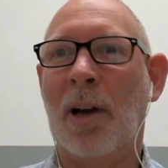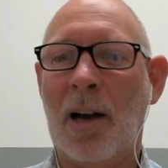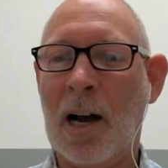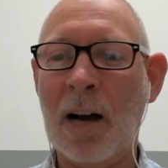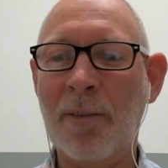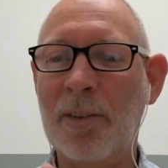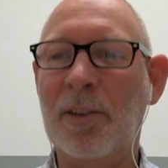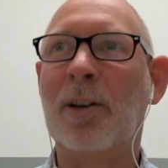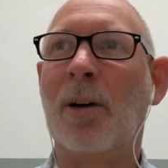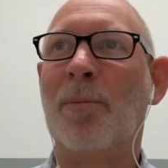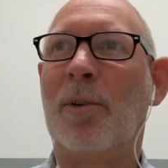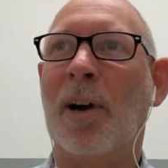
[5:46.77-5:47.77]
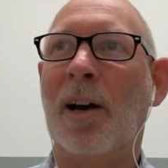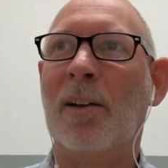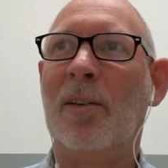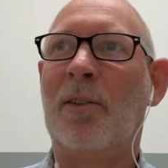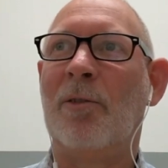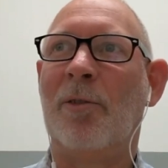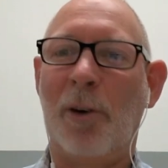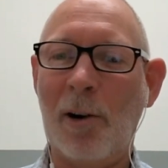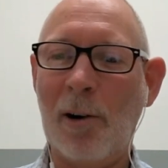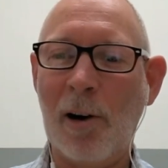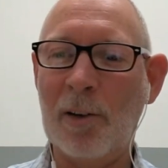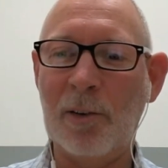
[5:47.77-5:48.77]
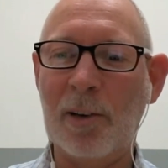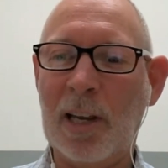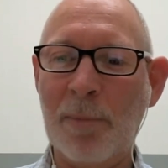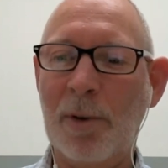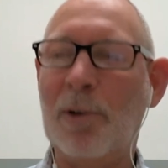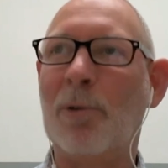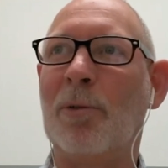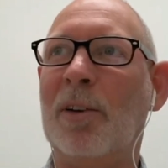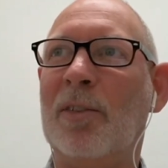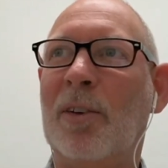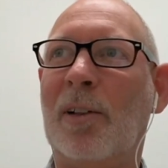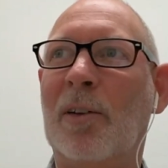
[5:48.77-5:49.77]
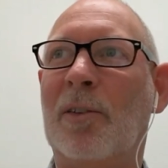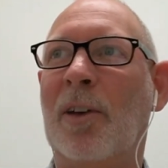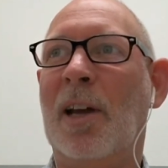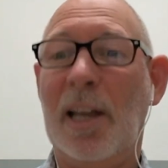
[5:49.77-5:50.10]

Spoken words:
harvesting operators, fertiliser and chemical resellers,